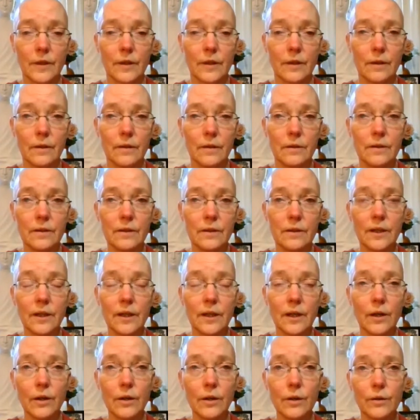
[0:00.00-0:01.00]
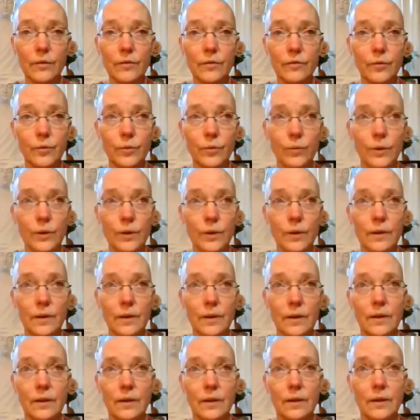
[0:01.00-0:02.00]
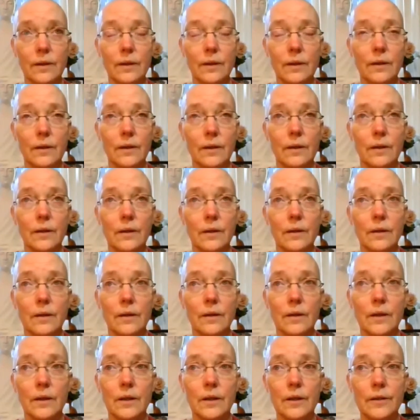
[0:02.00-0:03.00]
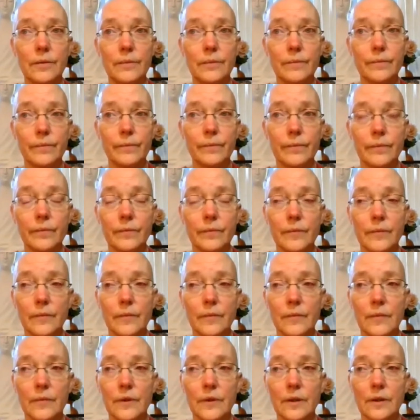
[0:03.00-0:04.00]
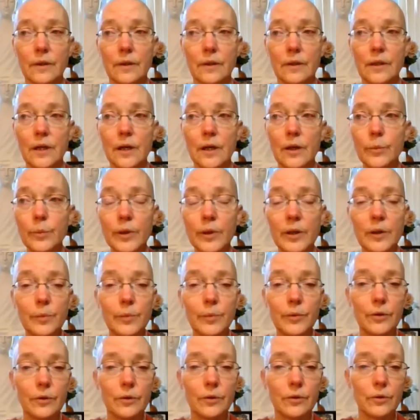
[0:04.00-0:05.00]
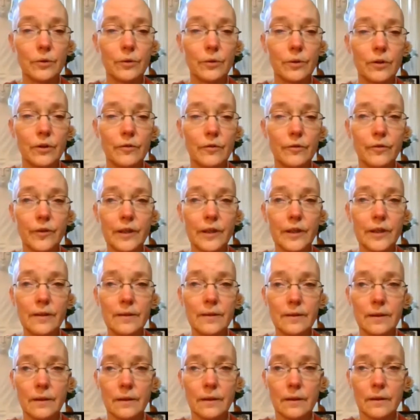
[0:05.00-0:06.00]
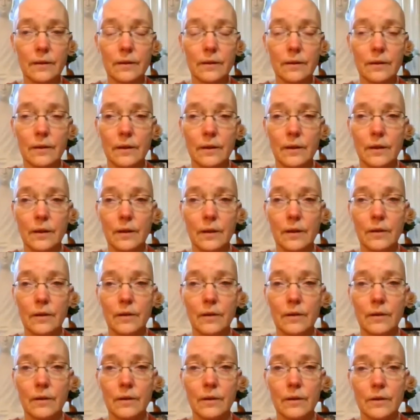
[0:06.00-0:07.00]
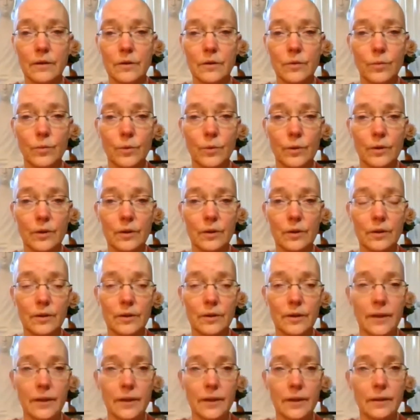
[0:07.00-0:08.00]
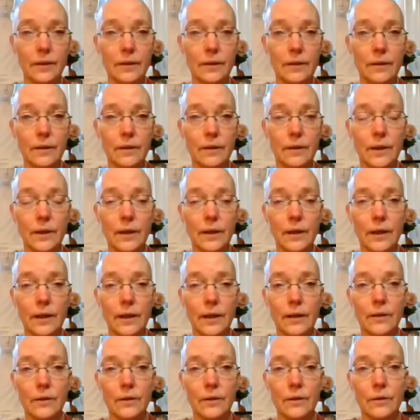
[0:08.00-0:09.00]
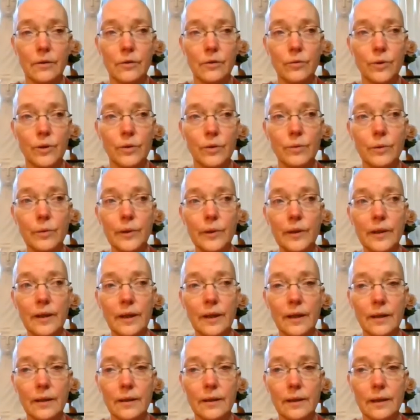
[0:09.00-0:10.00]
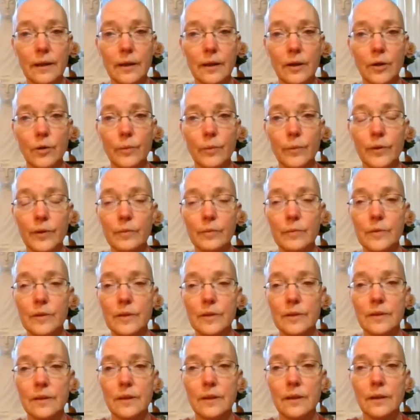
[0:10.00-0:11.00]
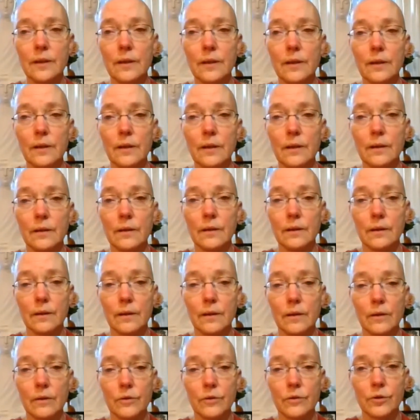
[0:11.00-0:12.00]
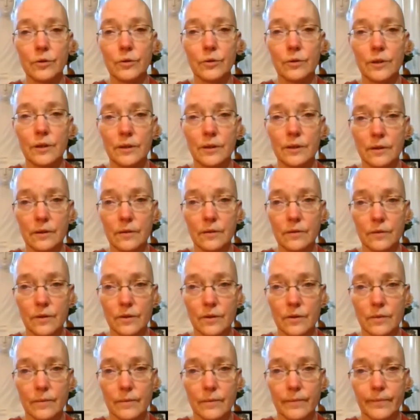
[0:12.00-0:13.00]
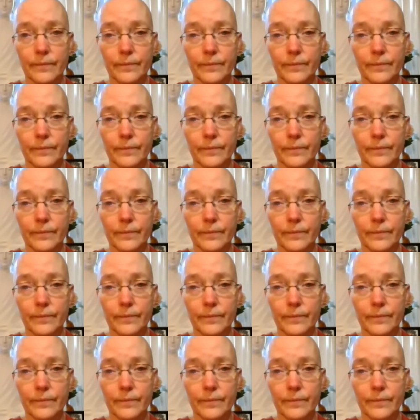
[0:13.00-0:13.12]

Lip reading: And to care for young people who are facing this world and doing what we can to help them see alternatives.